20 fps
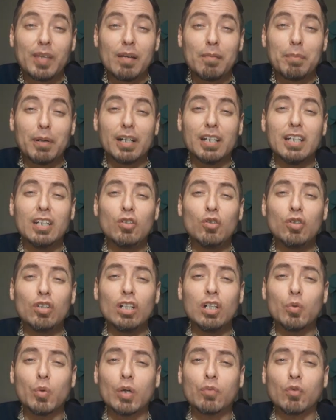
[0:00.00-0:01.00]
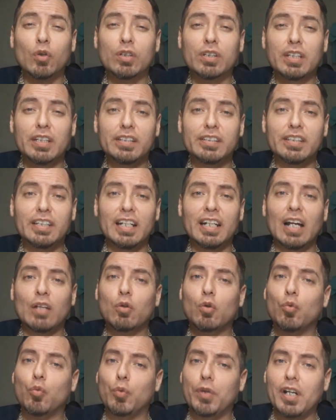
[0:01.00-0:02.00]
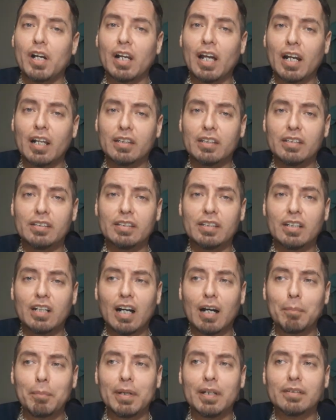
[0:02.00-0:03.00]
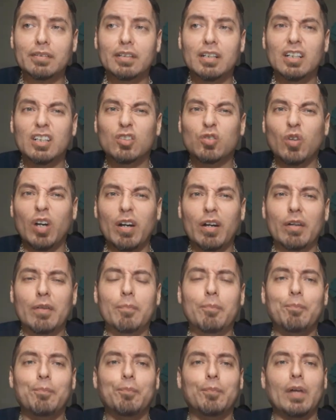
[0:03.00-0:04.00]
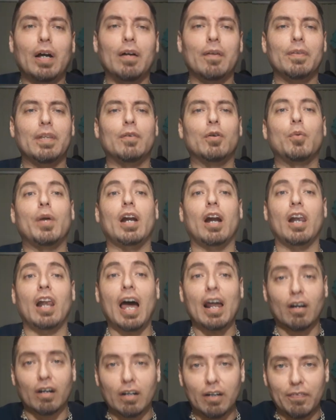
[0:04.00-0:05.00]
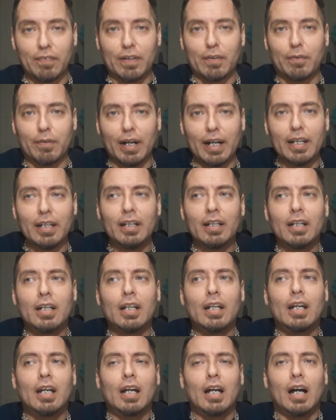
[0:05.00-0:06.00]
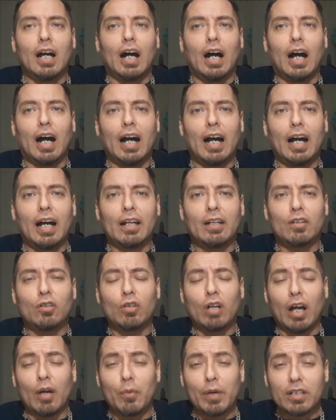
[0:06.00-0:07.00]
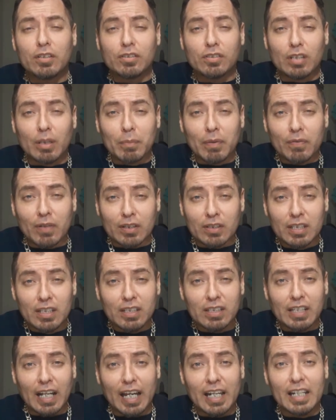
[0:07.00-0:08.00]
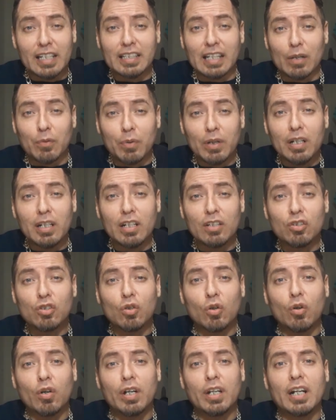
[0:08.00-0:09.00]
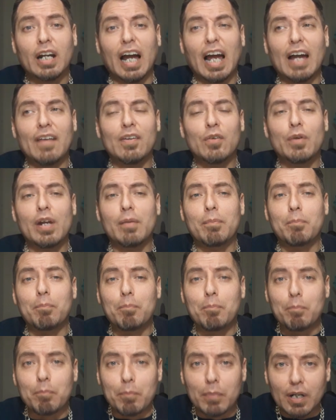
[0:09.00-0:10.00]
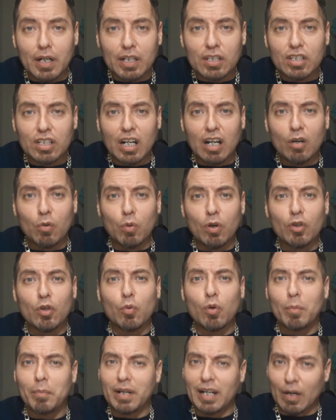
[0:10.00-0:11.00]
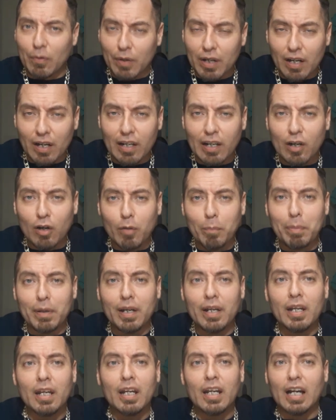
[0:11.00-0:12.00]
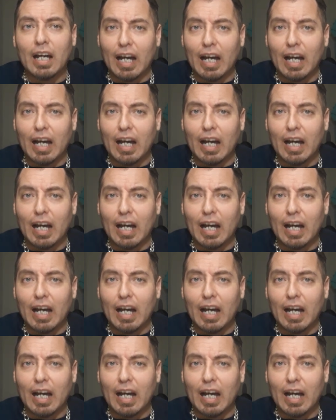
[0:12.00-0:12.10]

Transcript: But he usually worked for DC, and I don't read a lot of DC comics, so I never read a lot of it, right? I read some of the Teen Titans I really enjoyed. I haven't read much Wonder Woman. I read a little bit.